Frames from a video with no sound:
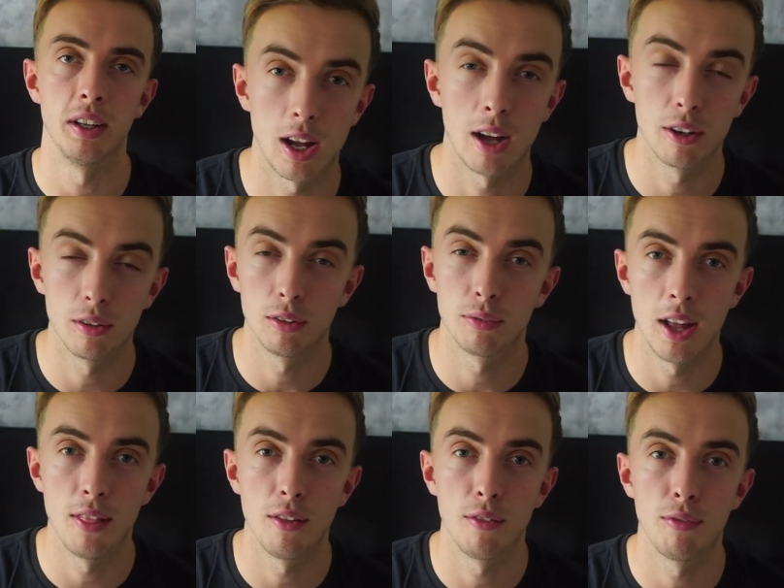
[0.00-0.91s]
I'm gonna
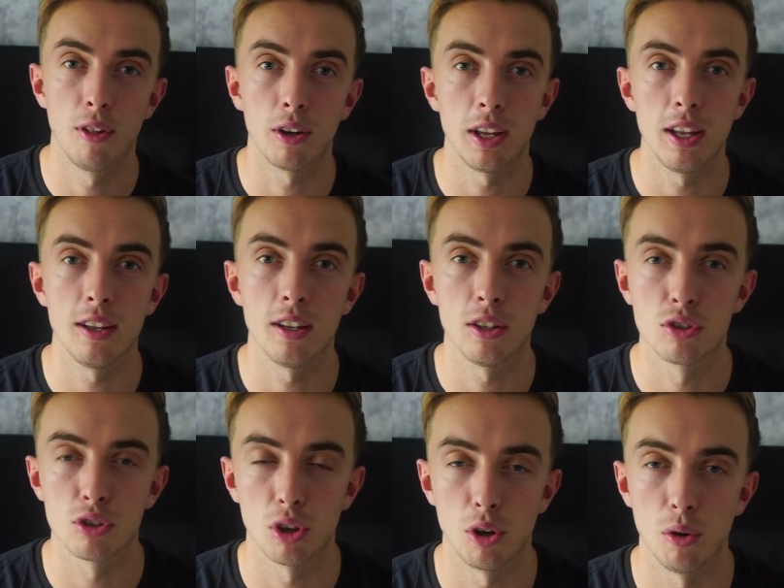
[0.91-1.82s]
end the vlog here,
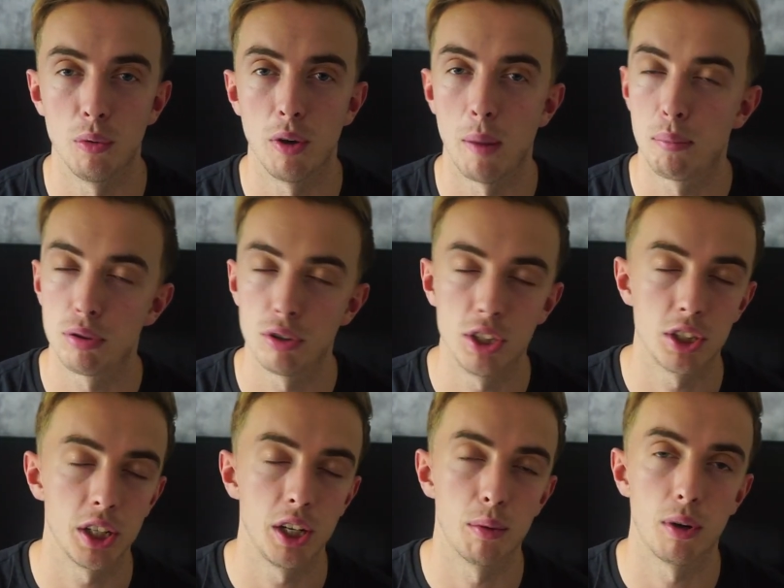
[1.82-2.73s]
so
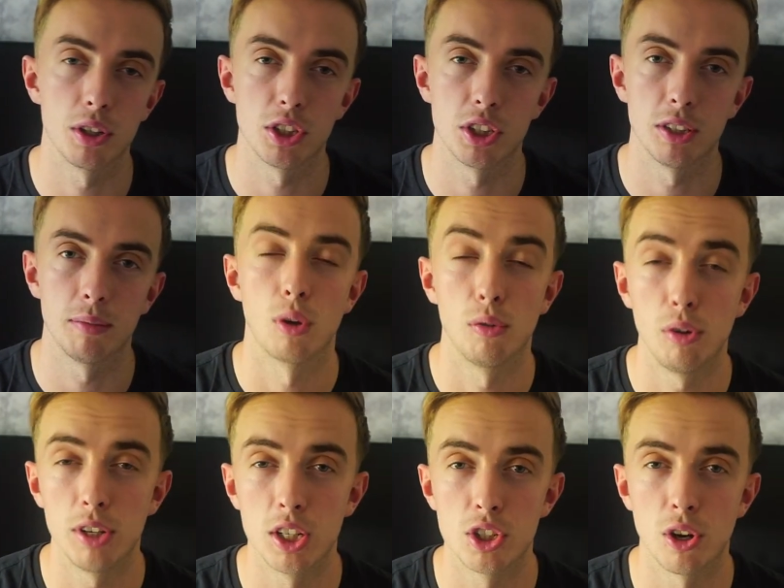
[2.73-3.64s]
appreciate you watching. I
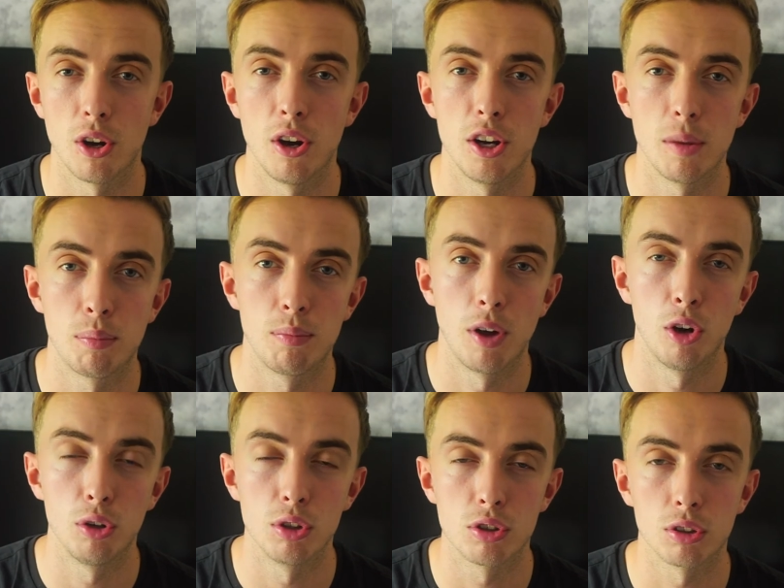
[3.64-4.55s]
hope you enjoyed, I
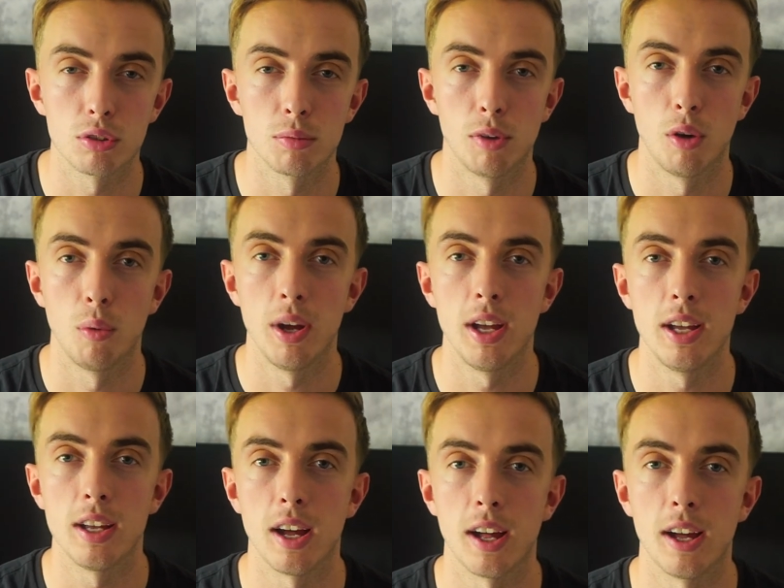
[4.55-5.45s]
hope you took something
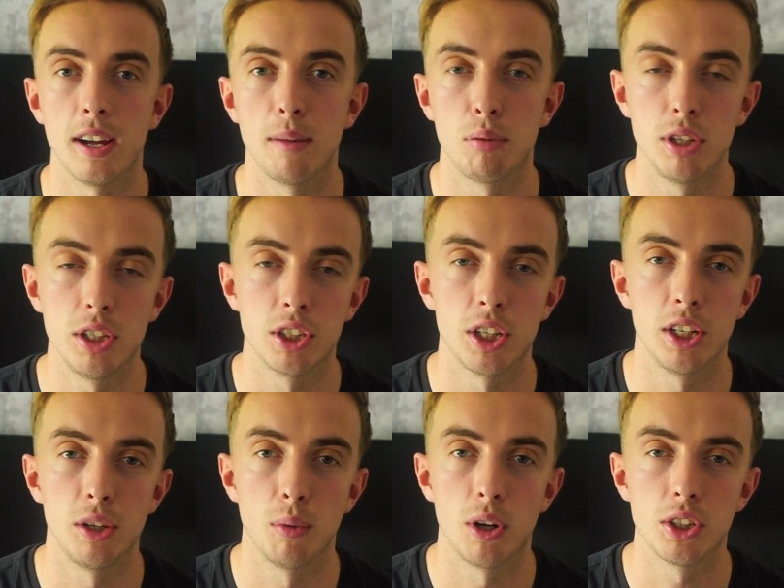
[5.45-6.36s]
away. I appreciate
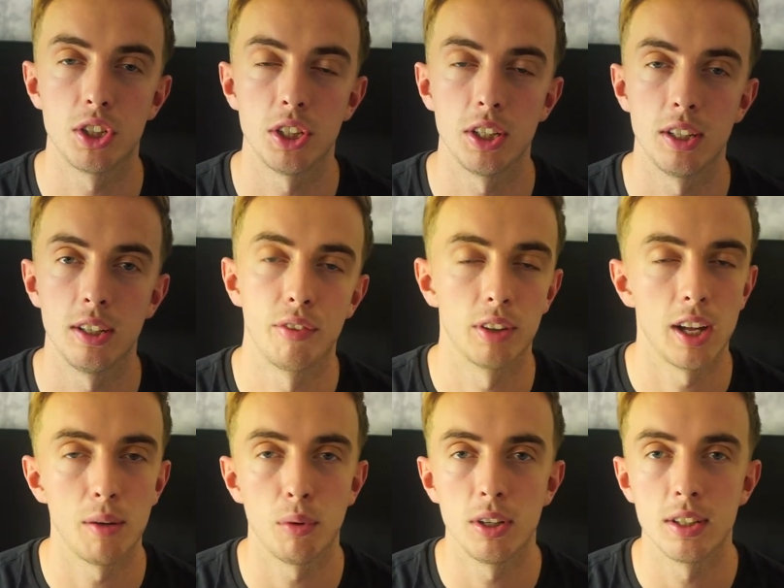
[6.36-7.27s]
you watching. If you
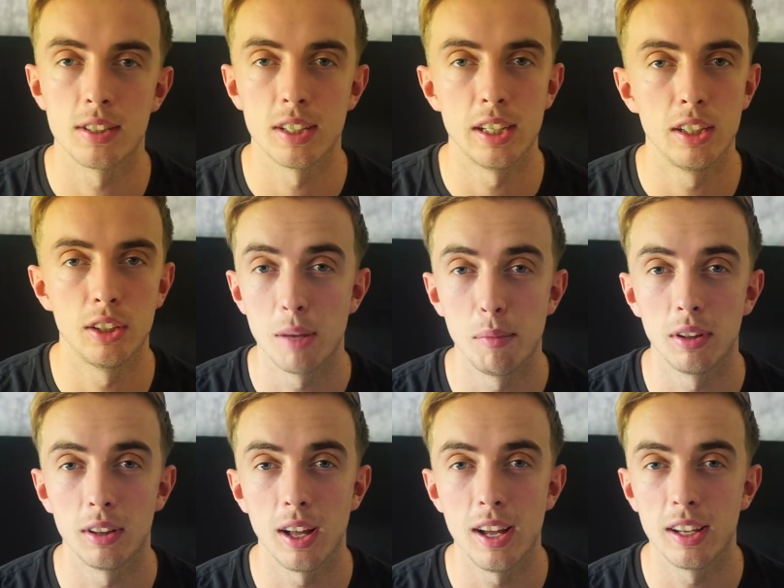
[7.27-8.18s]
like what you see, give me a
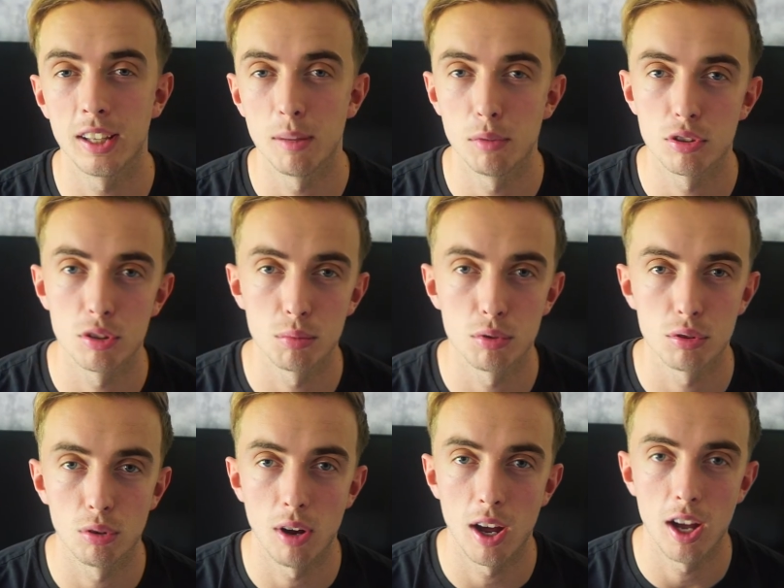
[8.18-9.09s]
like, give me a
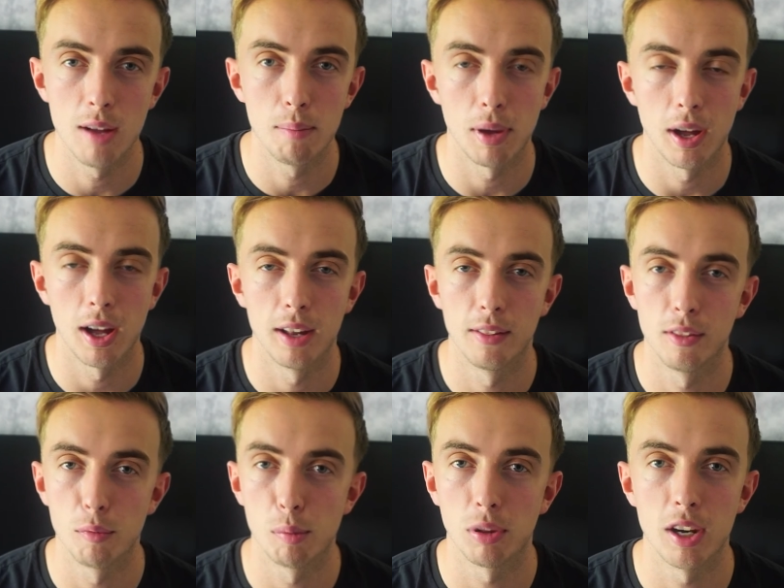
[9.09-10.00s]
subscribe, and
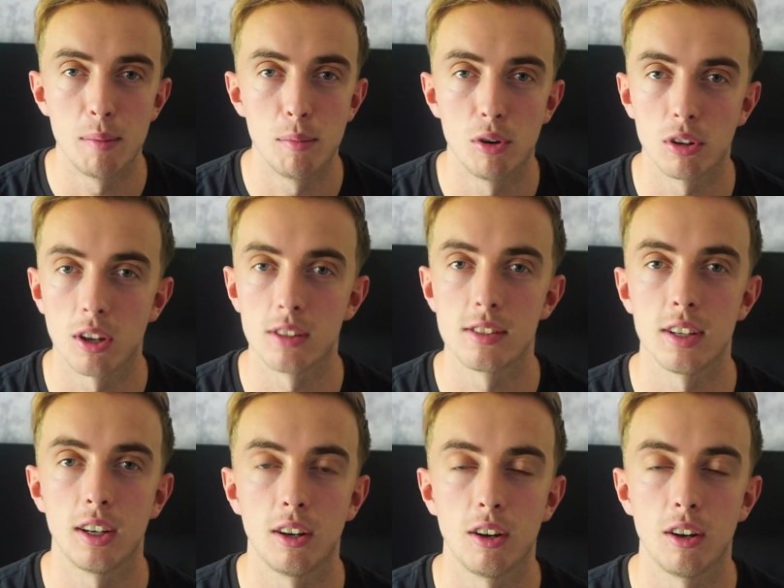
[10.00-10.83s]
there'll be plenty more content